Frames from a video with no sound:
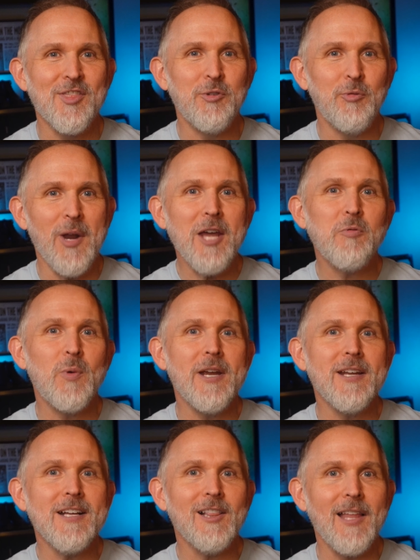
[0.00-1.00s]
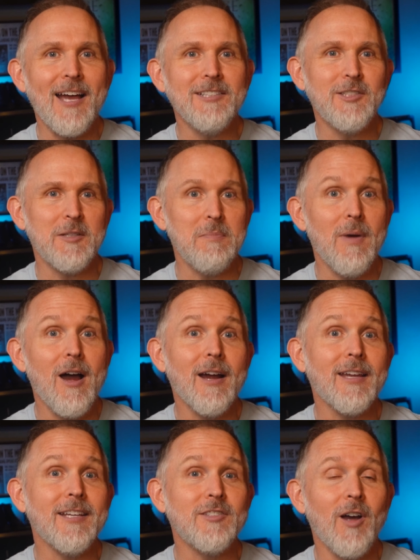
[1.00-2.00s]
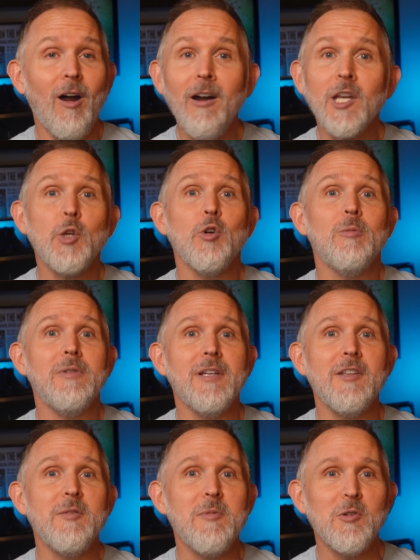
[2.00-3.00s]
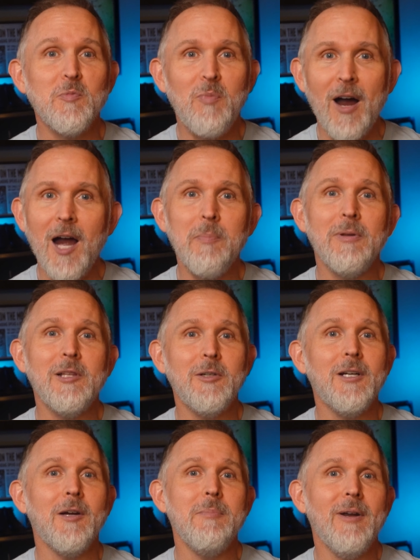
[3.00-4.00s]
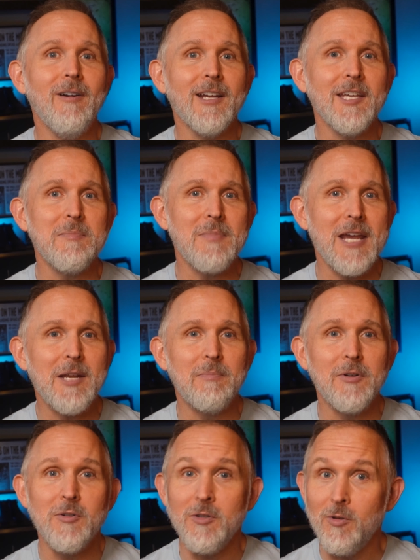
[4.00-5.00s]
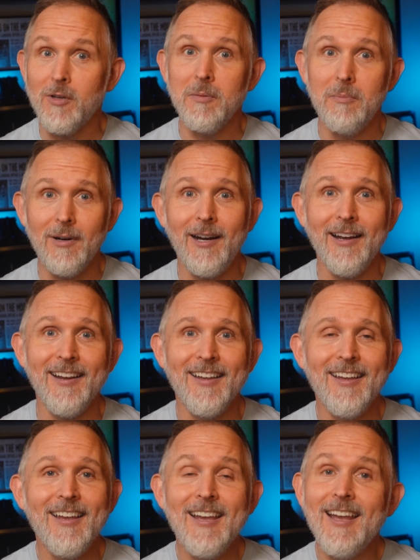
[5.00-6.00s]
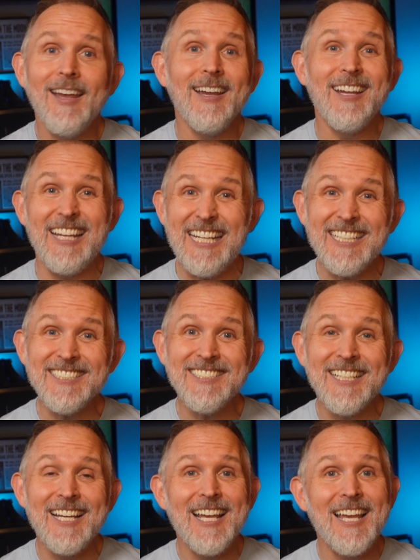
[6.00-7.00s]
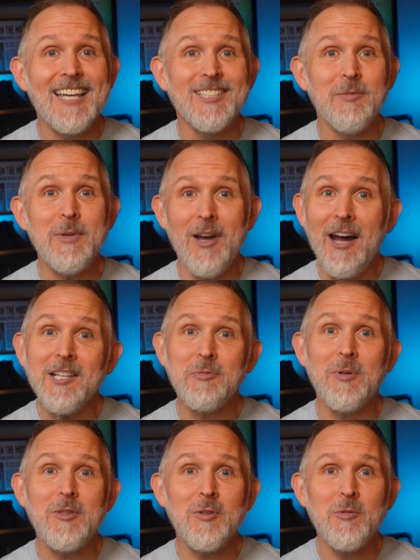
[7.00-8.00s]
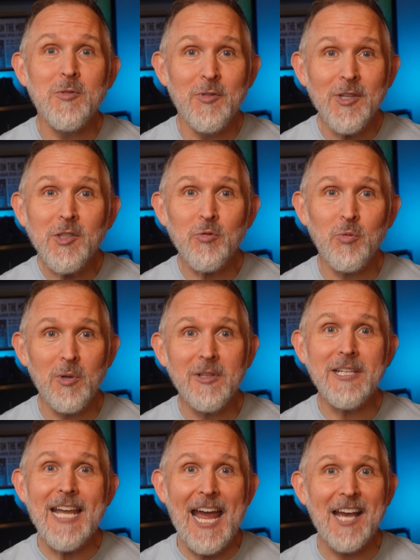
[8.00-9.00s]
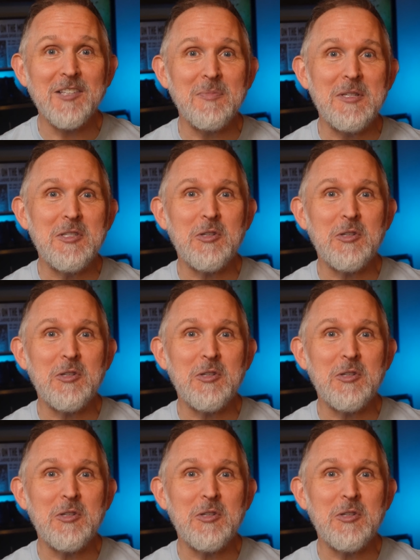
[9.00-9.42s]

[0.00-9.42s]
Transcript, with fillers: The Red Wing Classic Moc is arguably the most popular American-made boot you can buy. And to be honest with you, this really has me